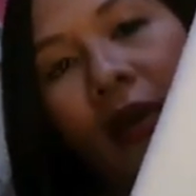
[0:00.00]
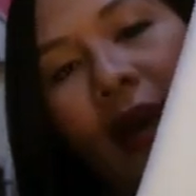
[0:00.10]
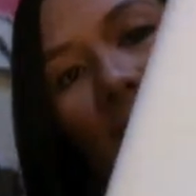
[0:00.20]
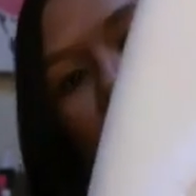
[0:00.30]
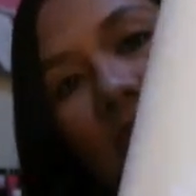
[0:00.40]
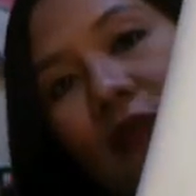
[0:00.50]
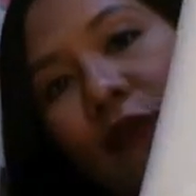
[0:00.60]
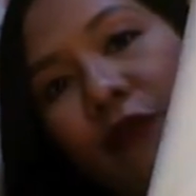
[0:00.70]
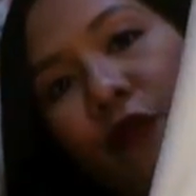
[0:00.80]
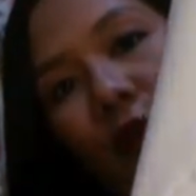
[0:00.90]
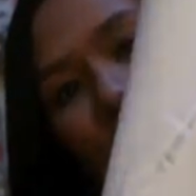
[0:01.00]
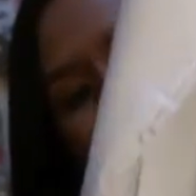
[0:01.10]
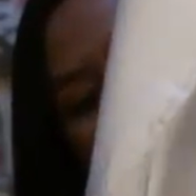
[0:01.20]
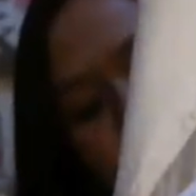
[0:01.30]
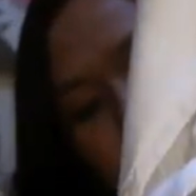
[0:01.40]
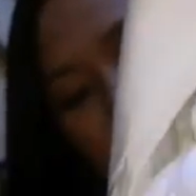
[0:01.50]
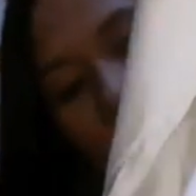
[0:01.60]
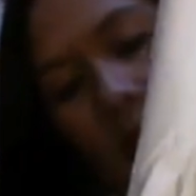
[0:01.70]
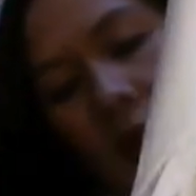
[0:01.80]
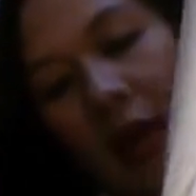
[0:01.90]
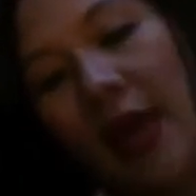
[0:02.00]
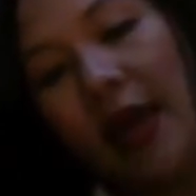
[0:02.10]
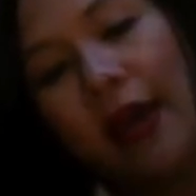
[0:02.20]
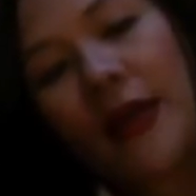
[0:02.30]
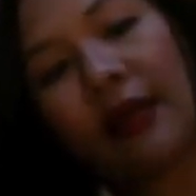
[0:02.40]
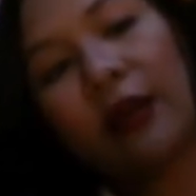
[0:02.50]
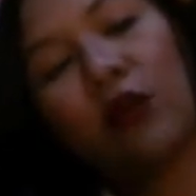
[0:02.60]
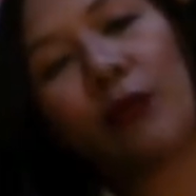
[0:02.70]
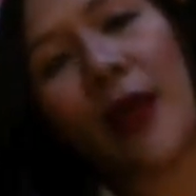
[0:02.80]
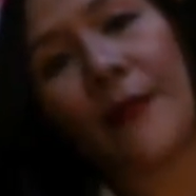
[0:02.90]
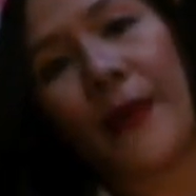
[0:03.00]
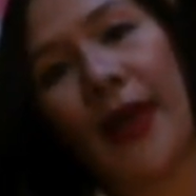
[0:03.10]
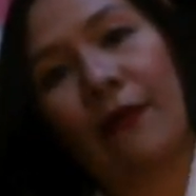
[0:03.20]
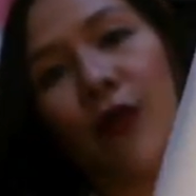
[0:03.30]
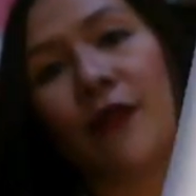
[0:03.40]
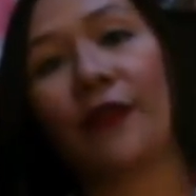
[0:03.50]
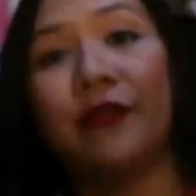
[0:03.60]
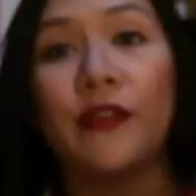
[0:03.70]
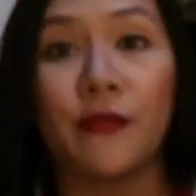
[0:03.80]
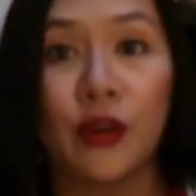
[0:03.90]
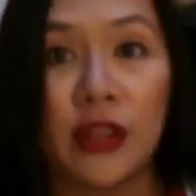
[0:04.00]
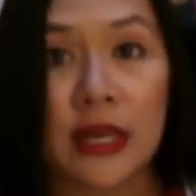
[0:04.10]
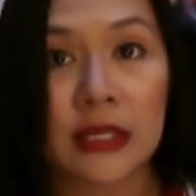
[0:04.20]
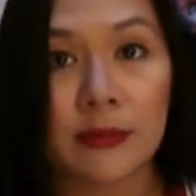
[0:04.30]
I got this for $450. And I don't mind paying $450 for this